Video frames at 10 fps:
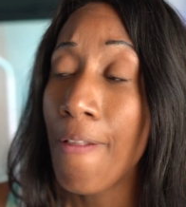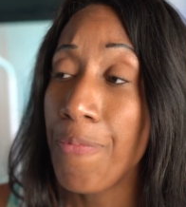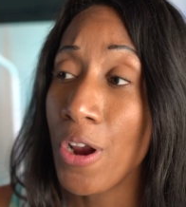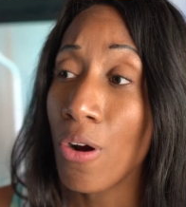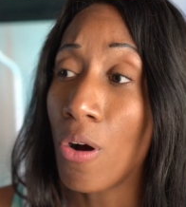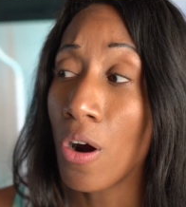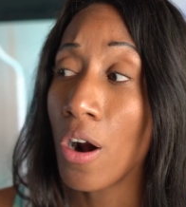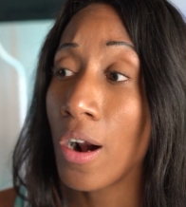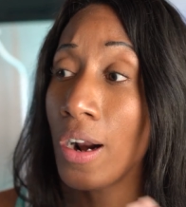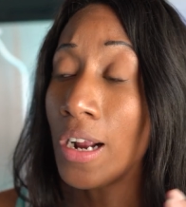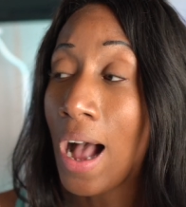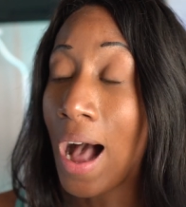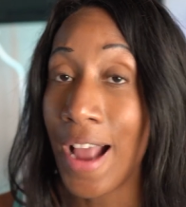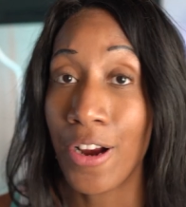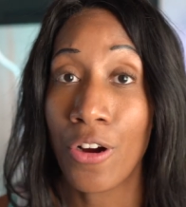There are
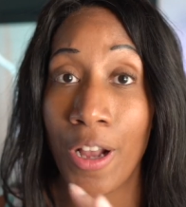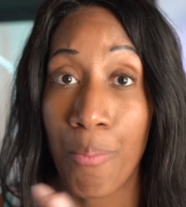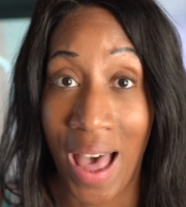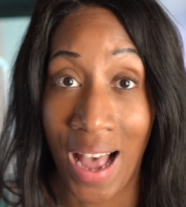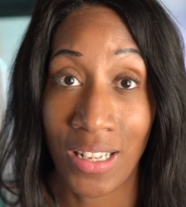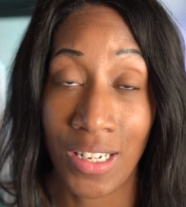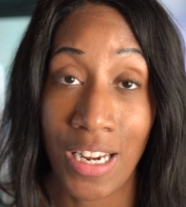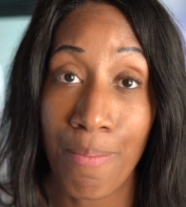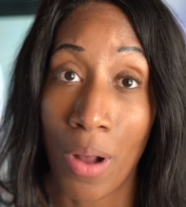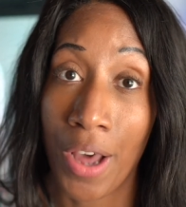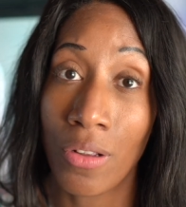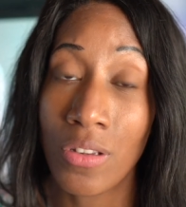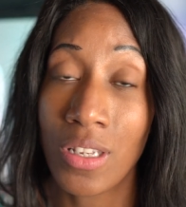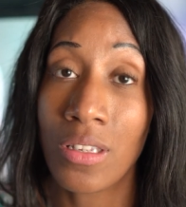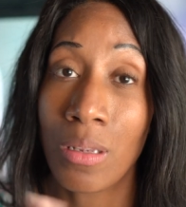higher capacity
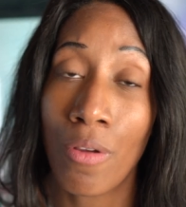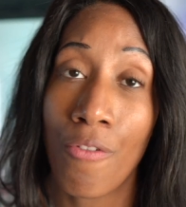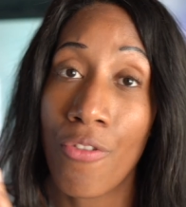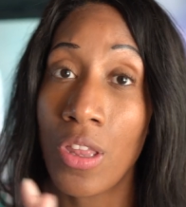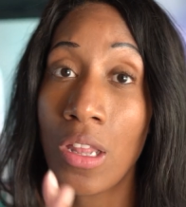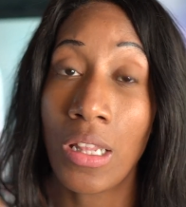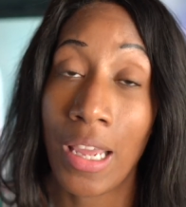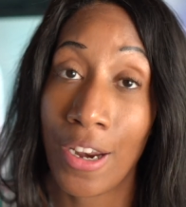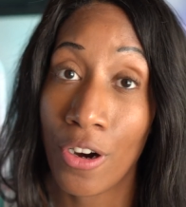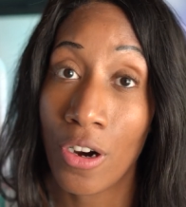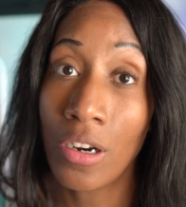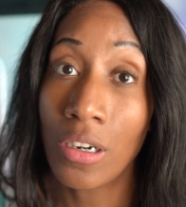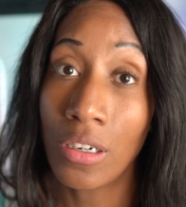models in some of the later